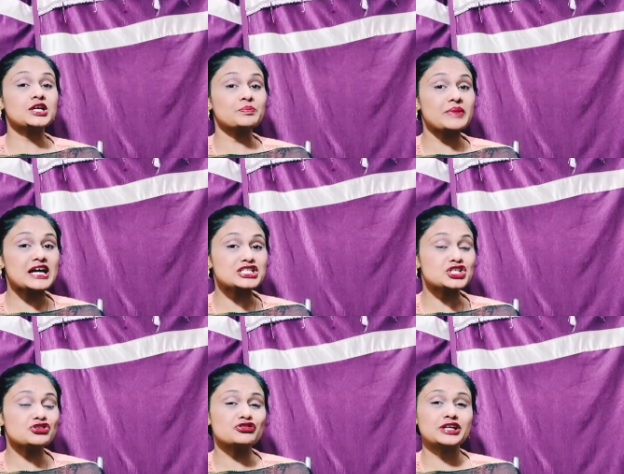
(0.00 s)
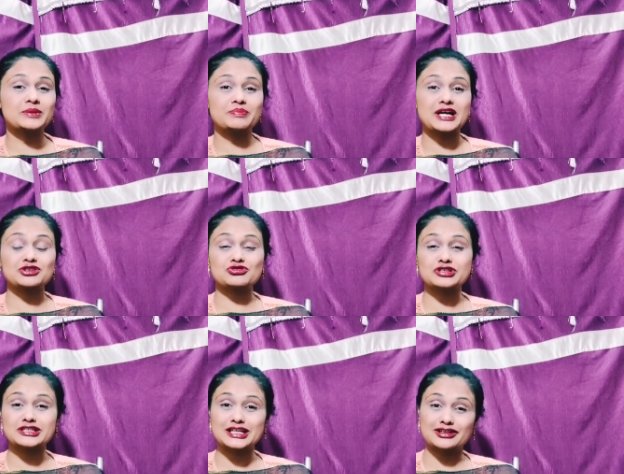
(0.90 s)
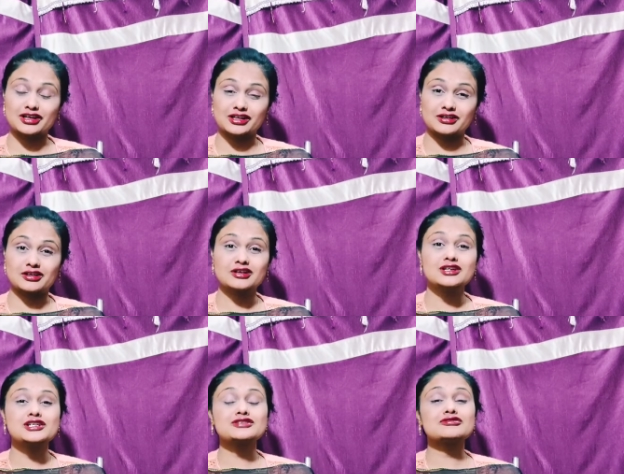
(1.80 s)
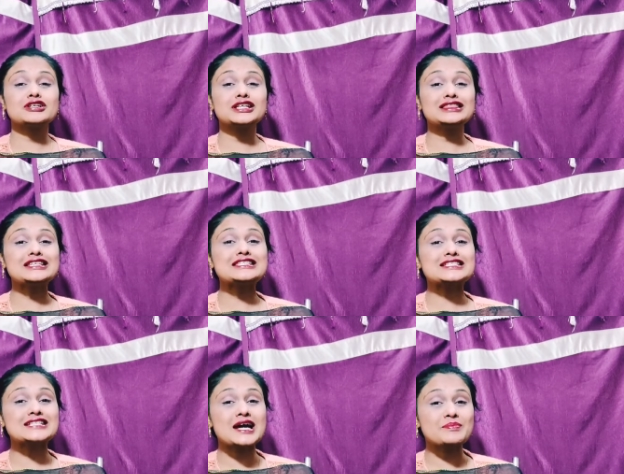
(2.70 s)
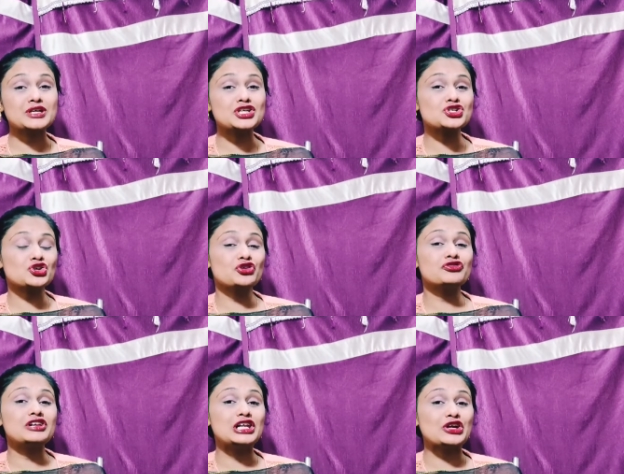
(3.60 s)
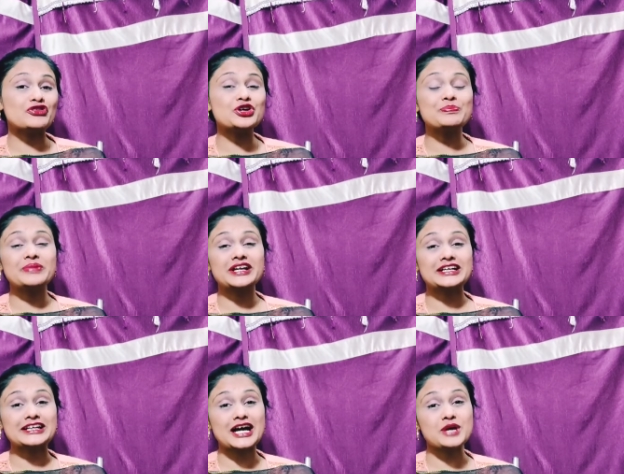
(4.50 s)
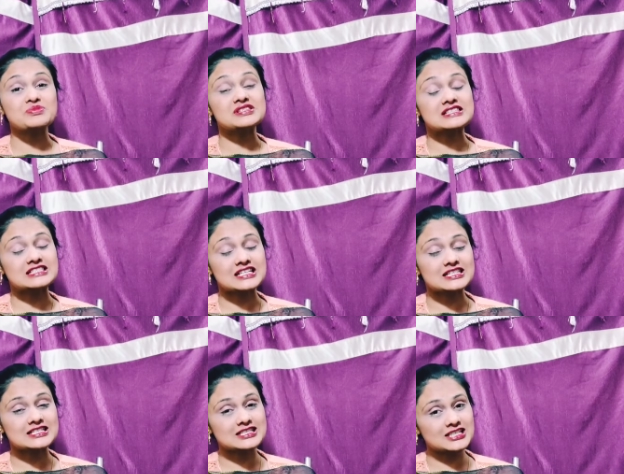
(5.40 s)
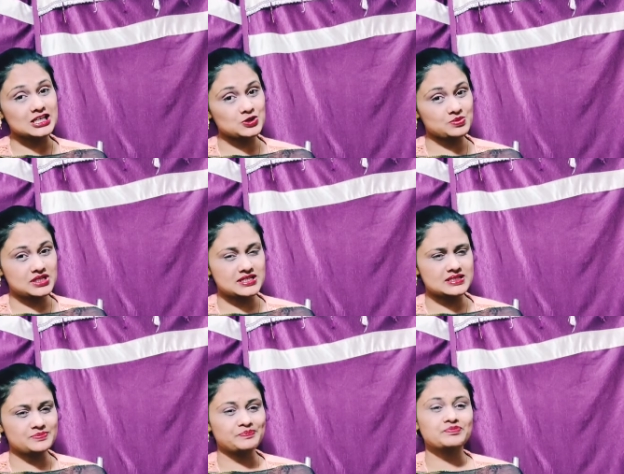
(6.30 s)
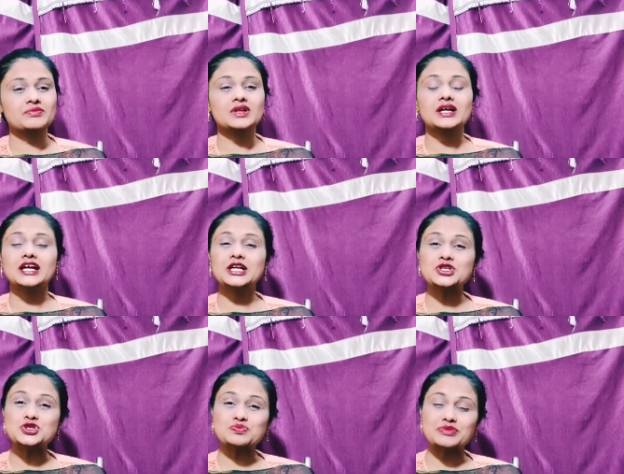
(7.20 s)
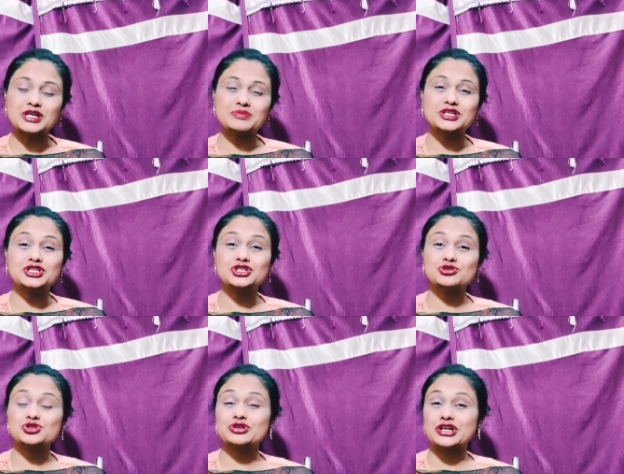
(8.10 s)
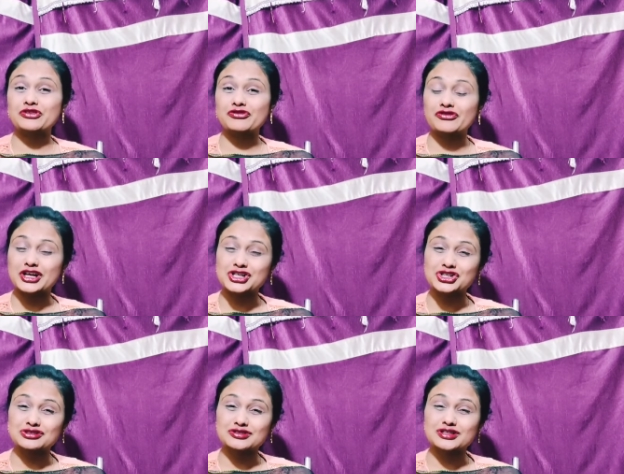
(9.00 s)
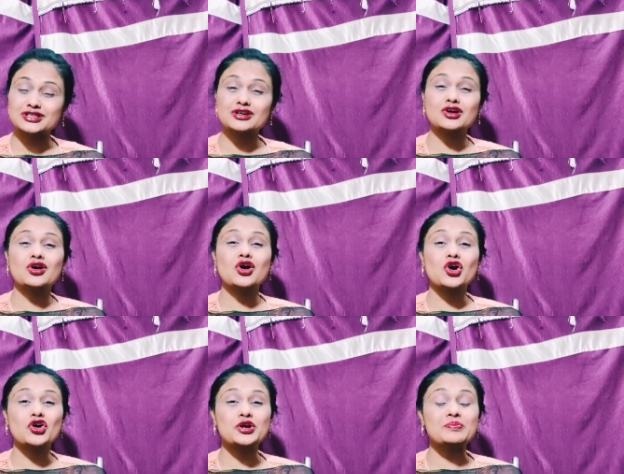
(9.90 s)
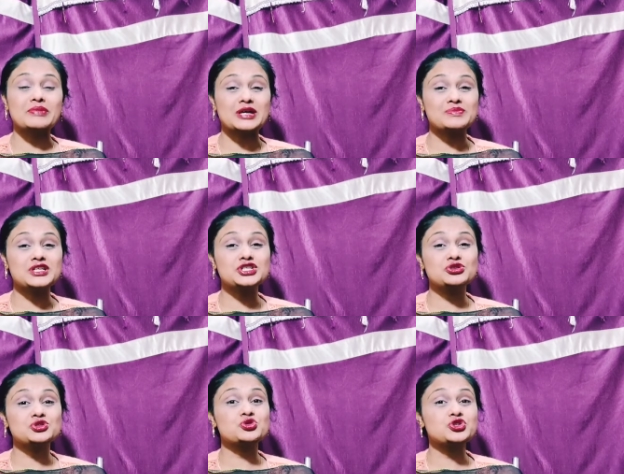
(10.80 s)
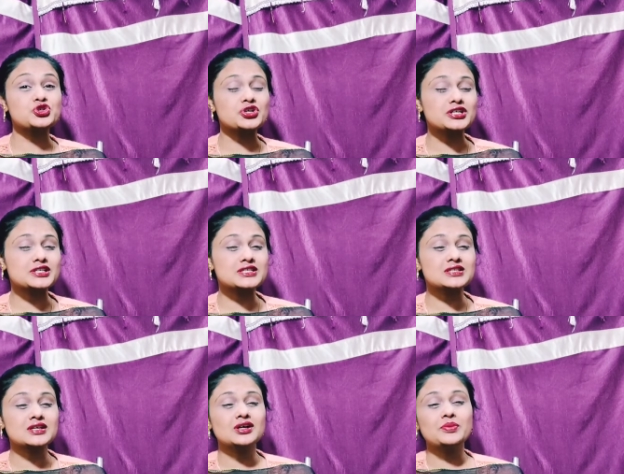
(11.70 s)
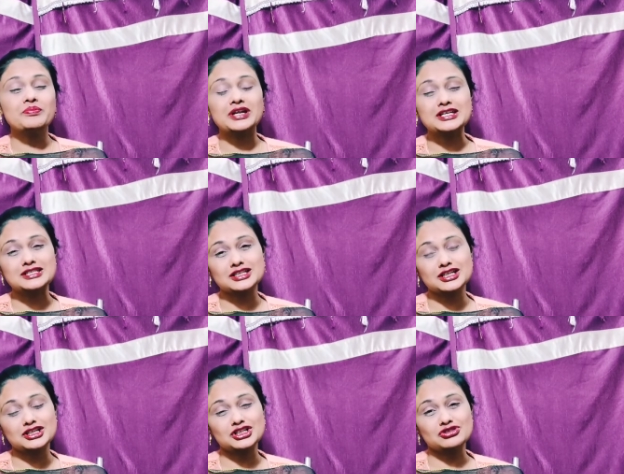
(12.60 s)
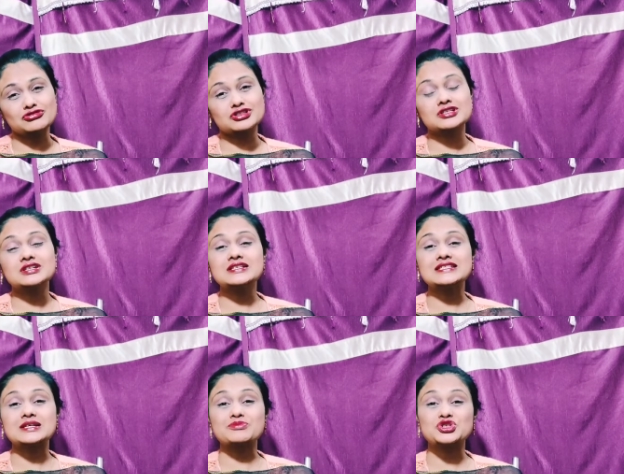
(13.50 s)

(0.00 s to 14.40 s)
hepatic or hepatocellular. So in this, damage of liver parenchymal cells takes place. It may be due to infections or may be due to drugs, medicine induced, some